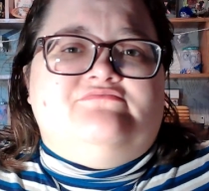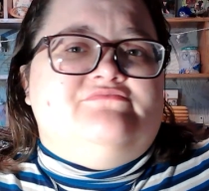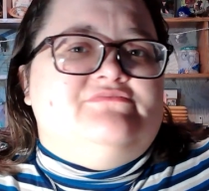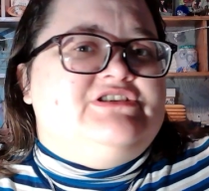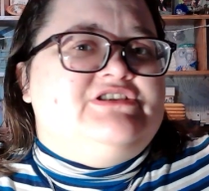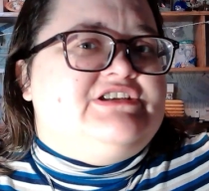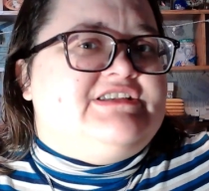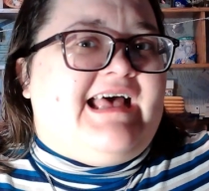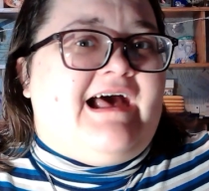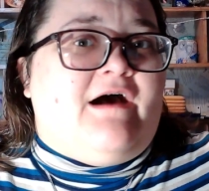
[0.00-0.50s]

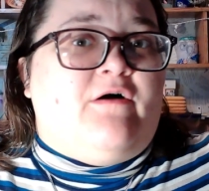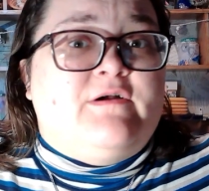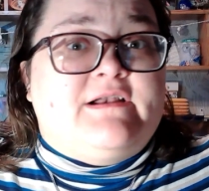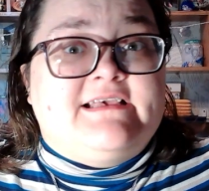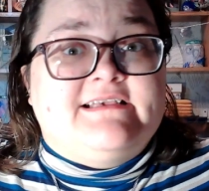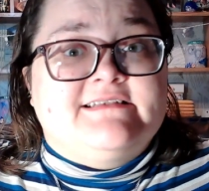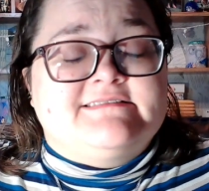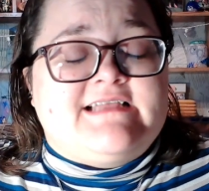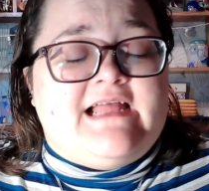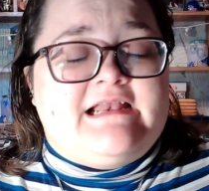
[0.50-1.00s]
Just how it
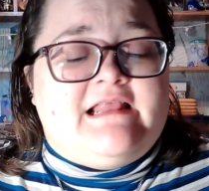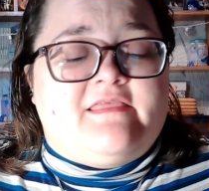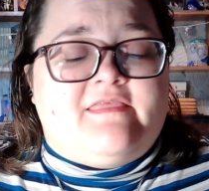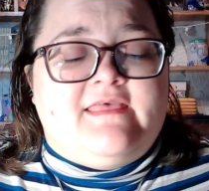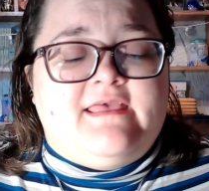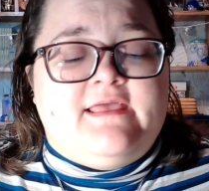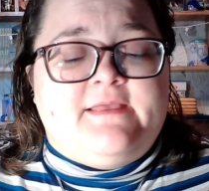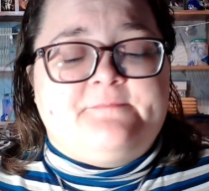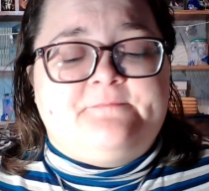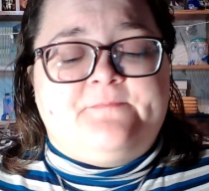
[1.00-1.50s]
is kind of
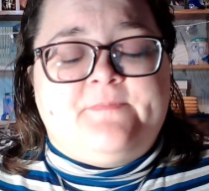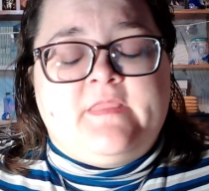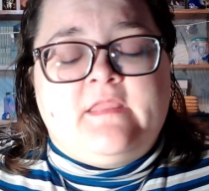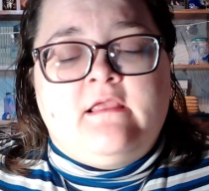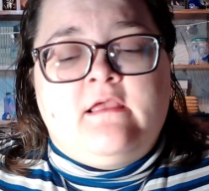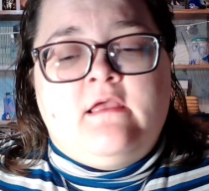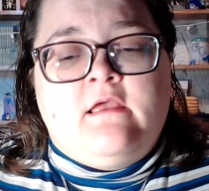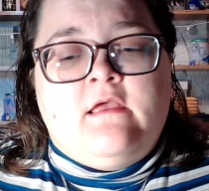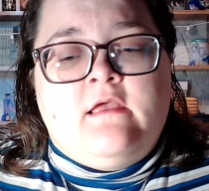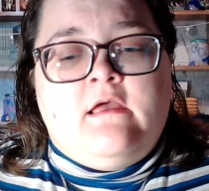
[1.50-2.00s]
thing.
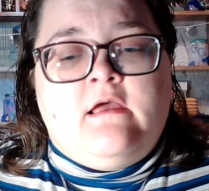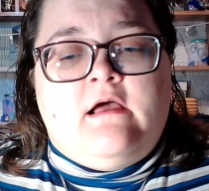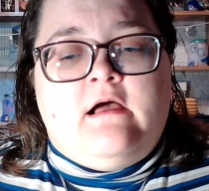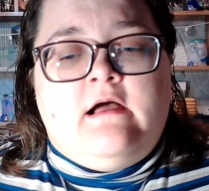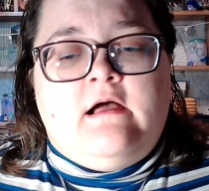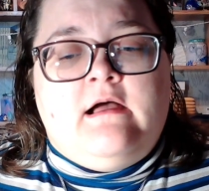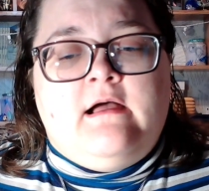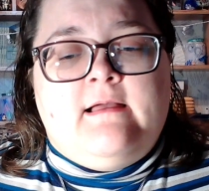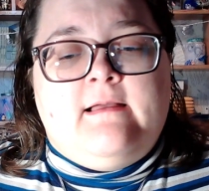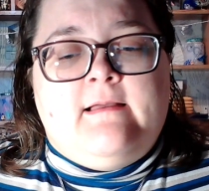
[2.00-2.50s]

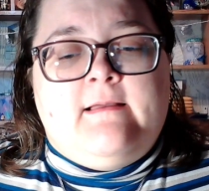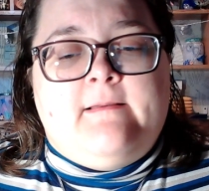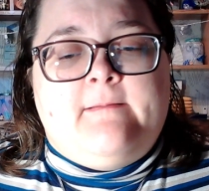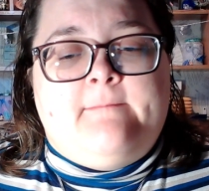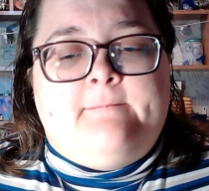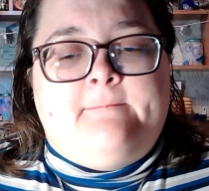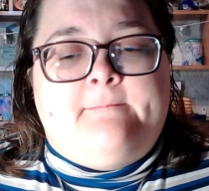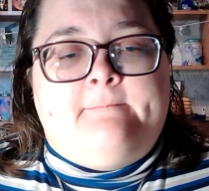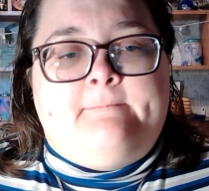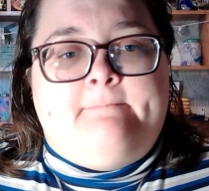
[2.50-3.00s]

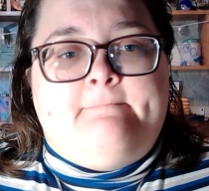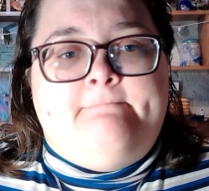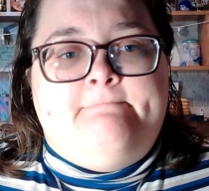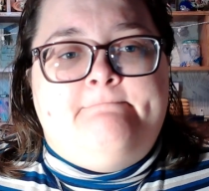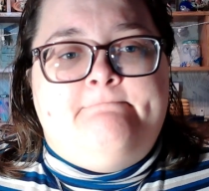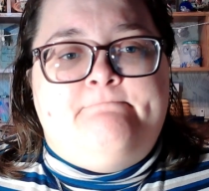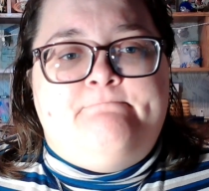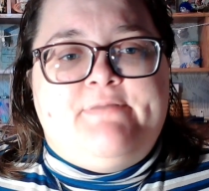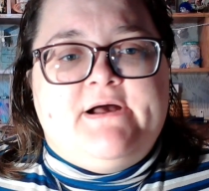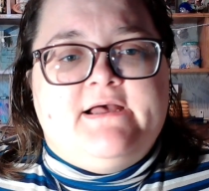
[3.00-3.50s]

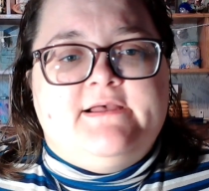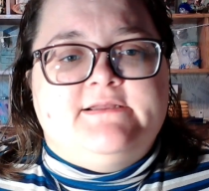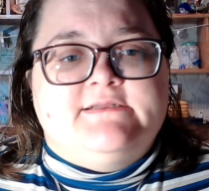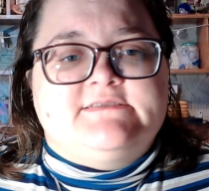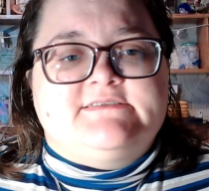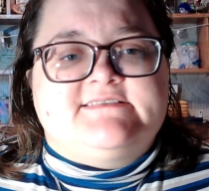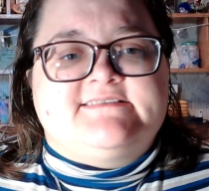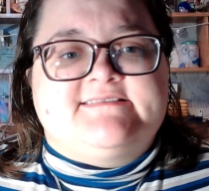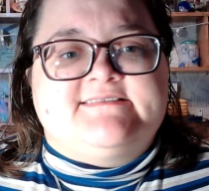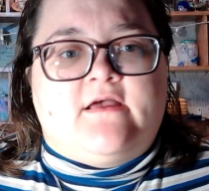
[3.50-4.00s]

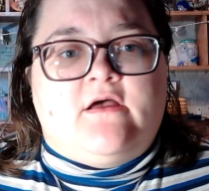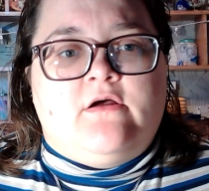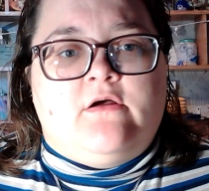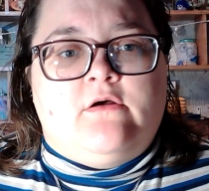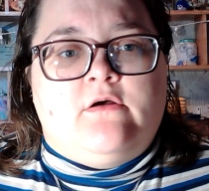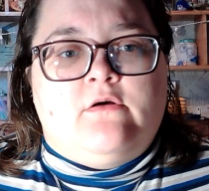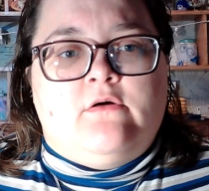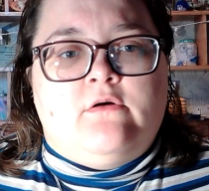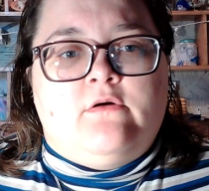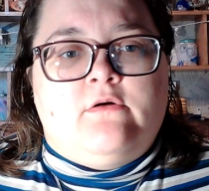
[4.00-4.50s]
But
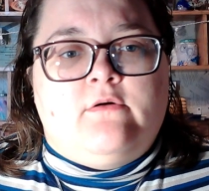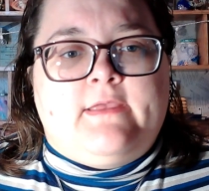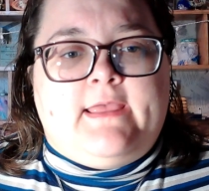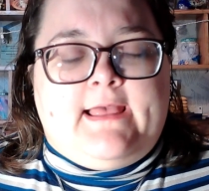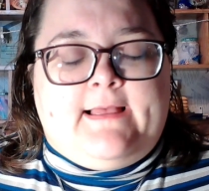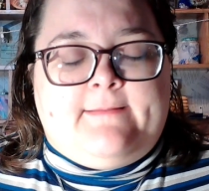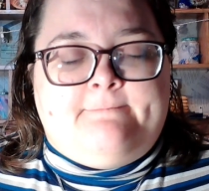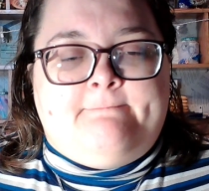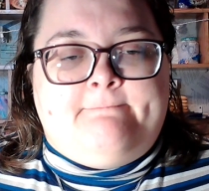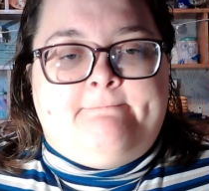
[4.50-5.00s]
so
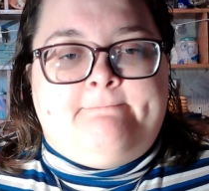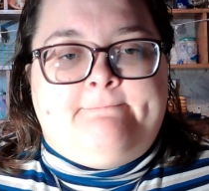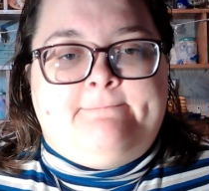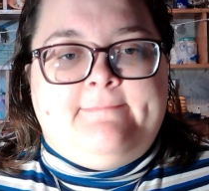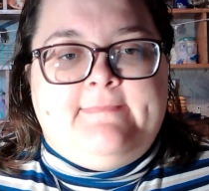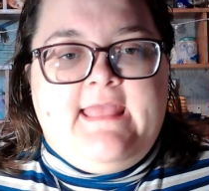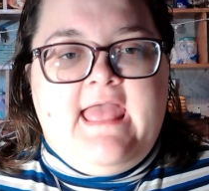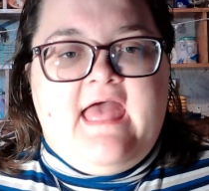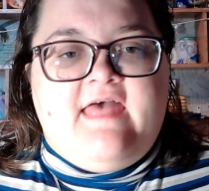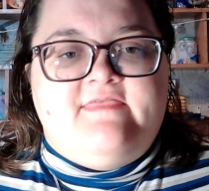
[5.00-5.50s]
yeah,
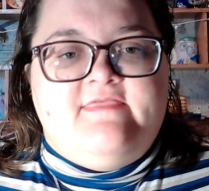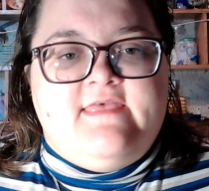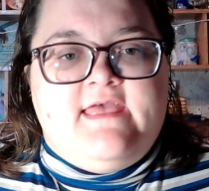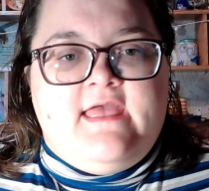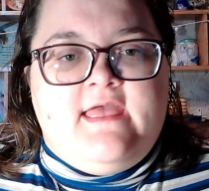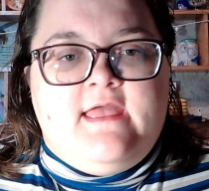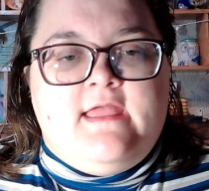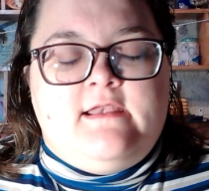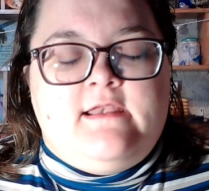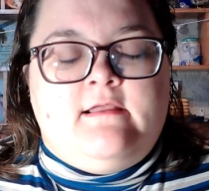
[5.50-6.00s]
and
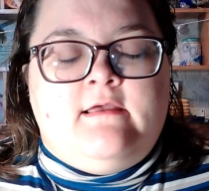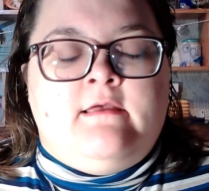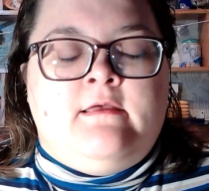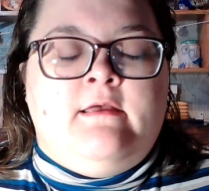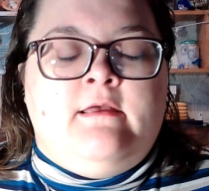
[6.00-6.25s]
then